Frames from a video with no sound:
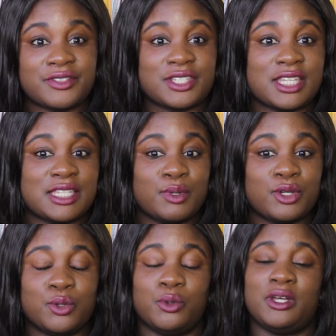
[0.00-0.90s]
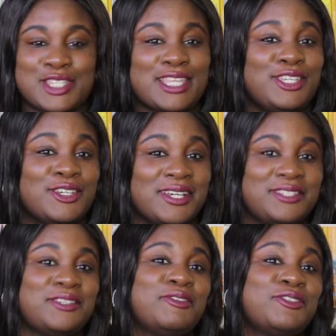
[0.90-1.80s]
for today's book haul. So thank you
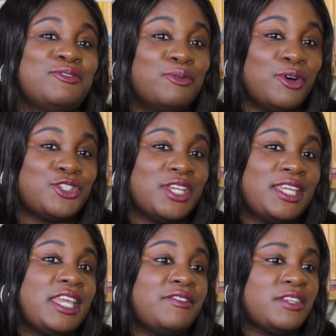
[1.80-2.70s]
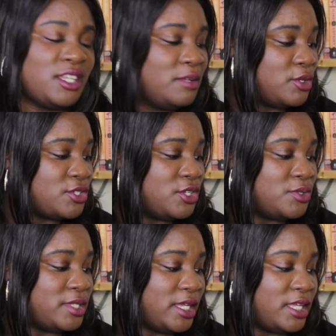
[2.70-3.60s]
guys so much for watching. If there's any books that you
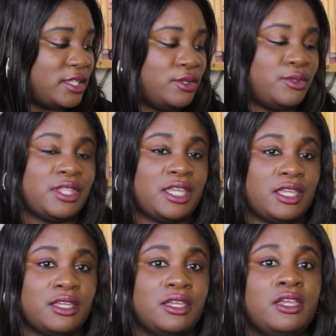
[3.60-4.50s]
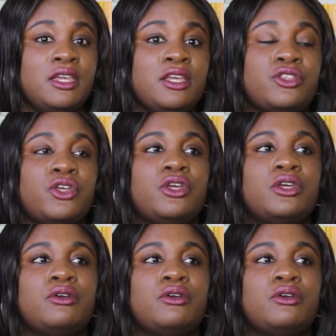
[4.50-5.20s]
see here that you think that